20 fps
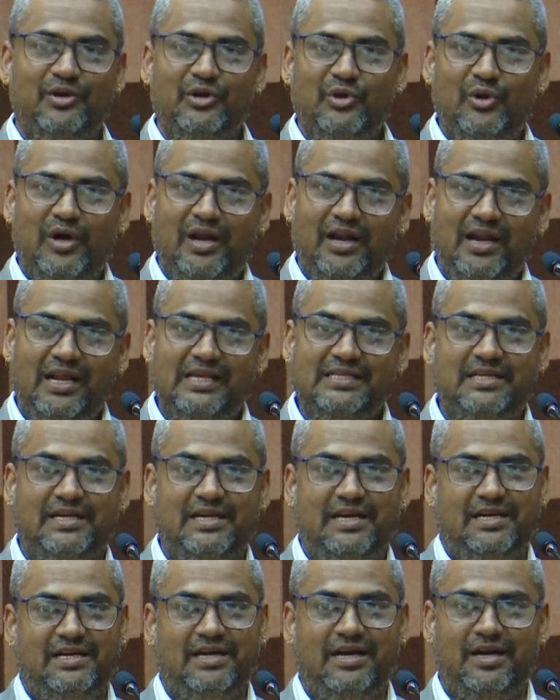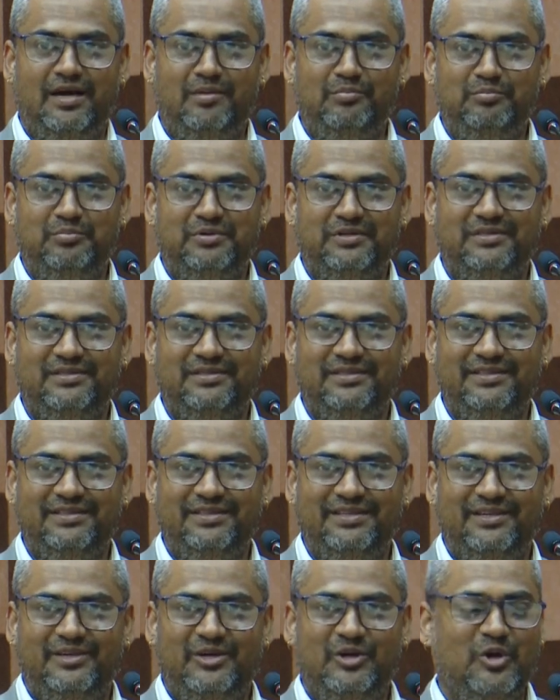to analyze a data dump,
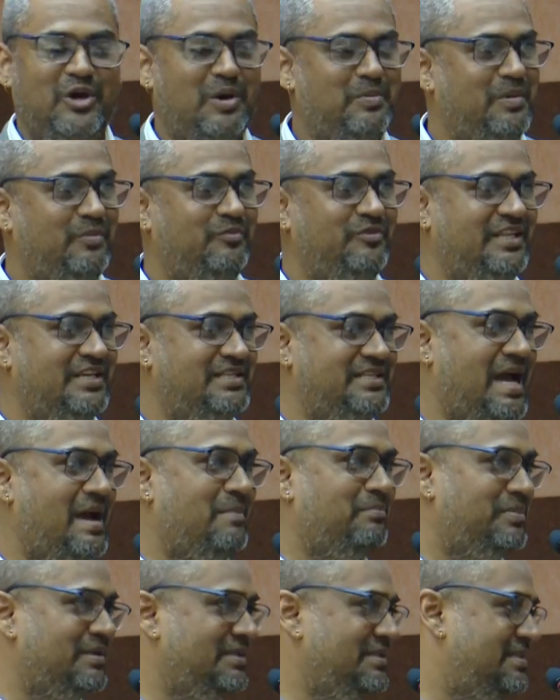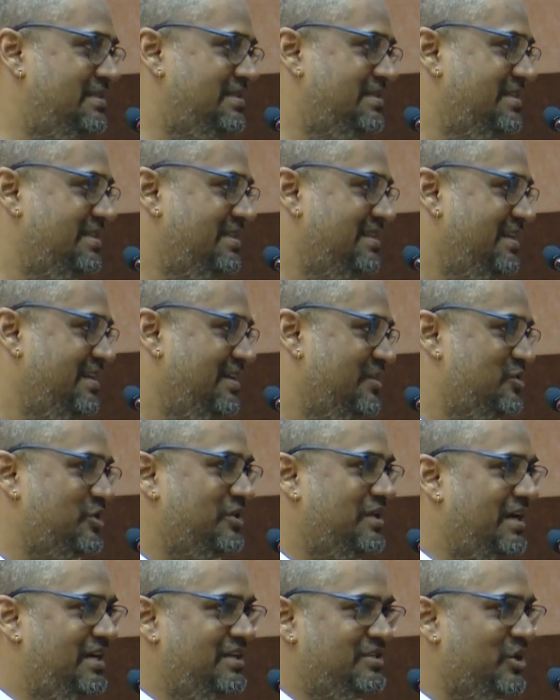to come up with the samples. So
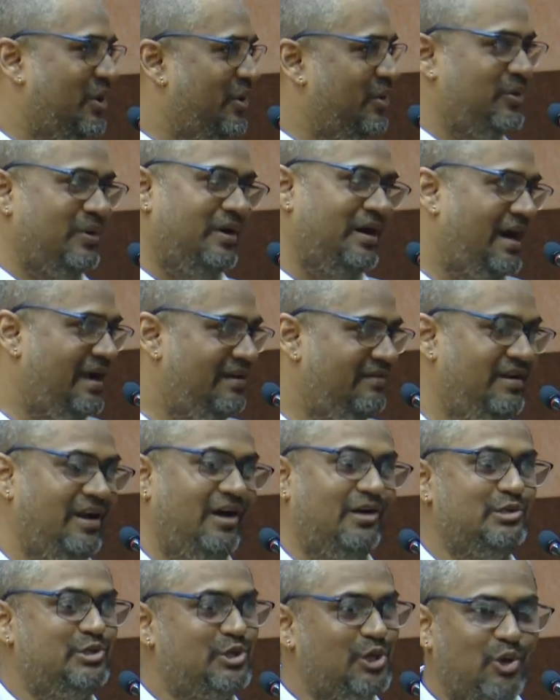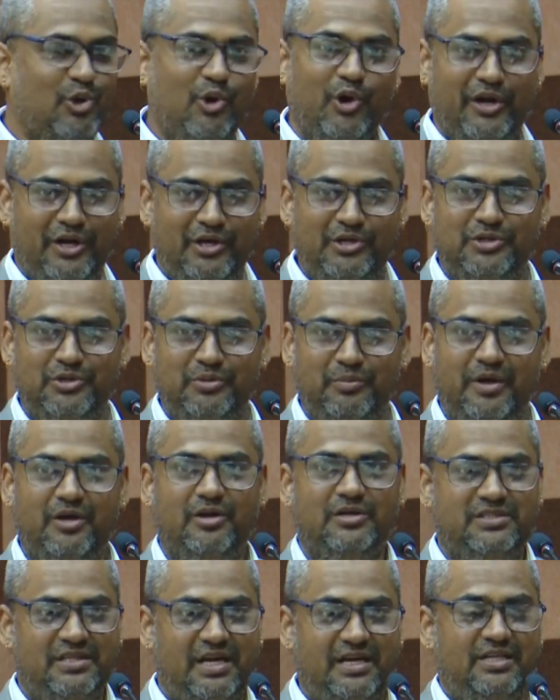that is how I will also go into,
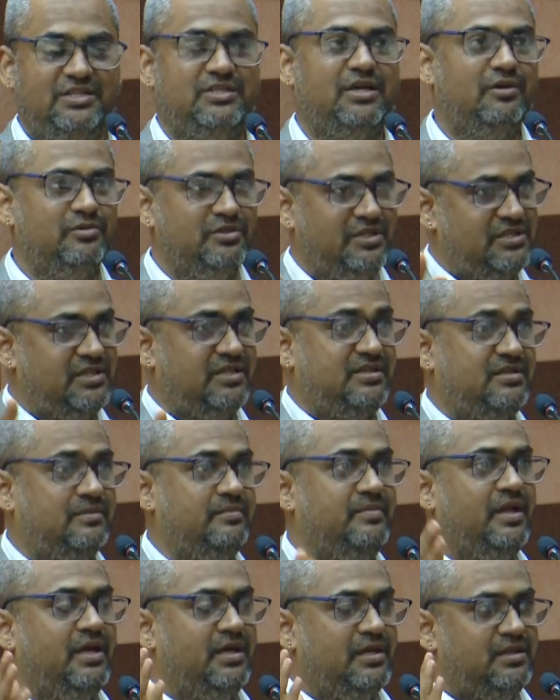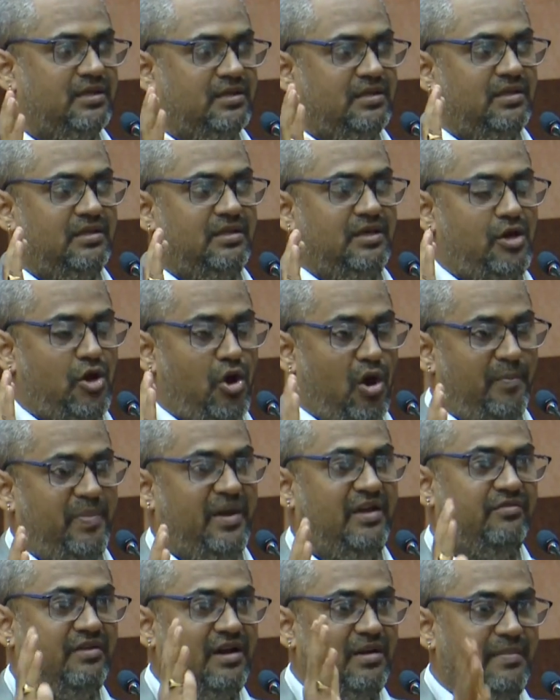because that is how the system, the
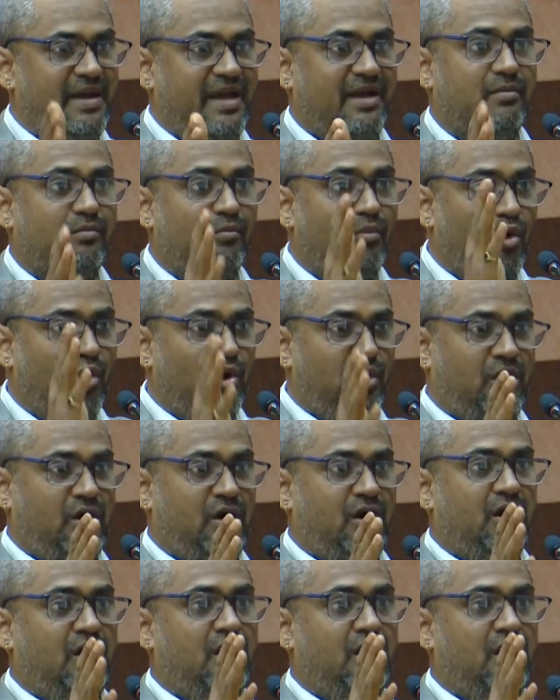topic will make more